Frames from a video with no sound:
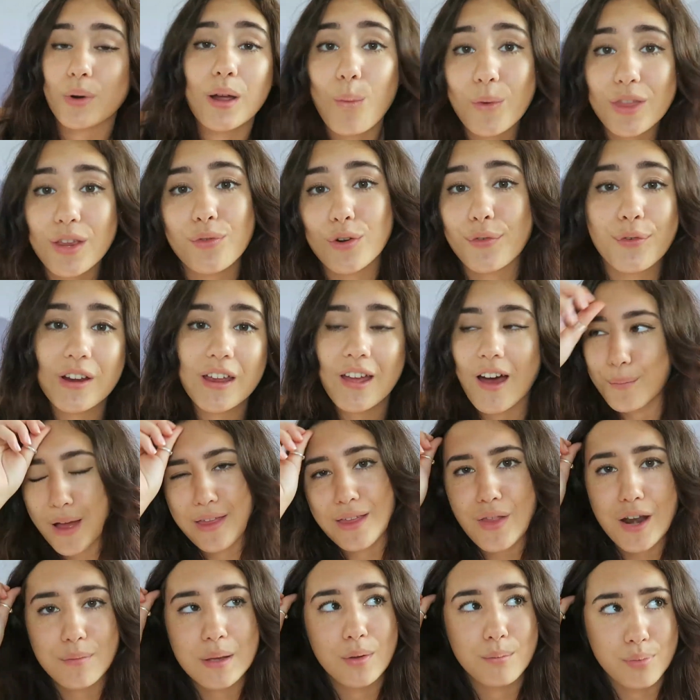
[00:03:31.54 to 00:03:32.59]
They were
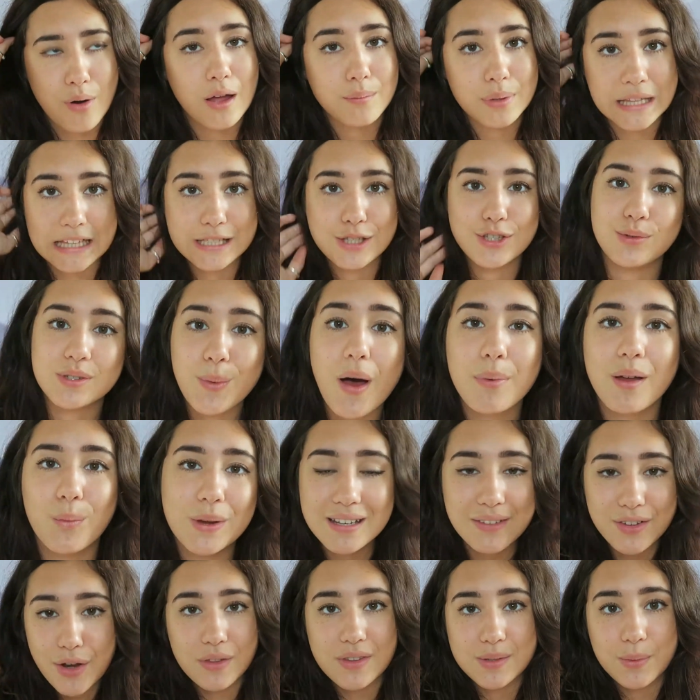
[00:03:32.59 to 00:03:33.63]
using like
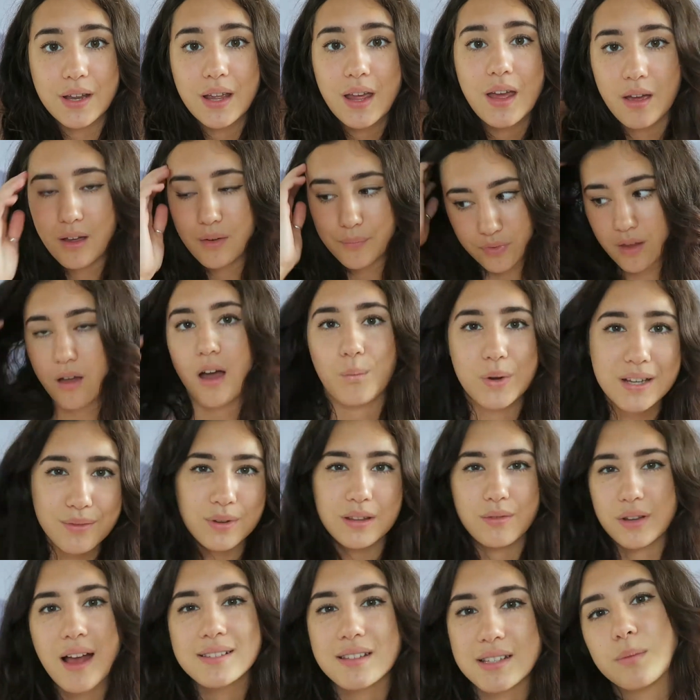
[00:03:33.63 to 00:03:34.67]
compostable plates, which is
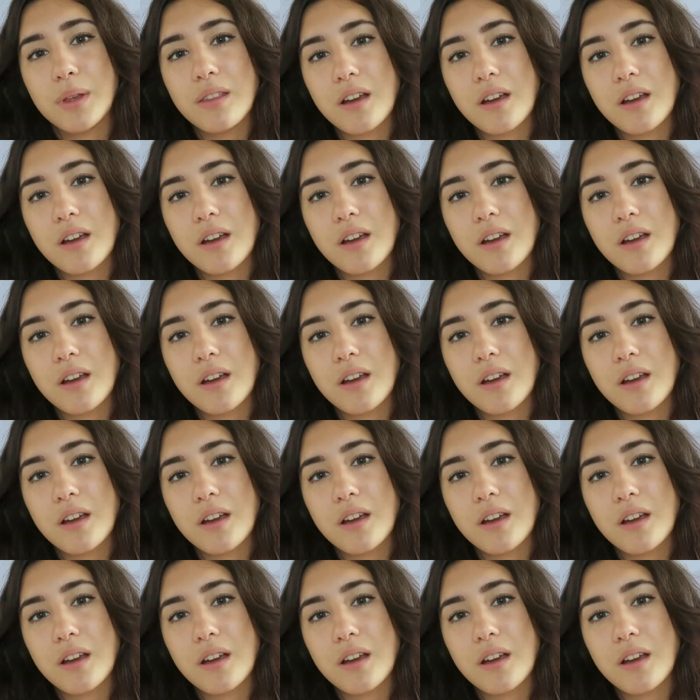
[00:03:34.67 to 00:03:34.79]
fine,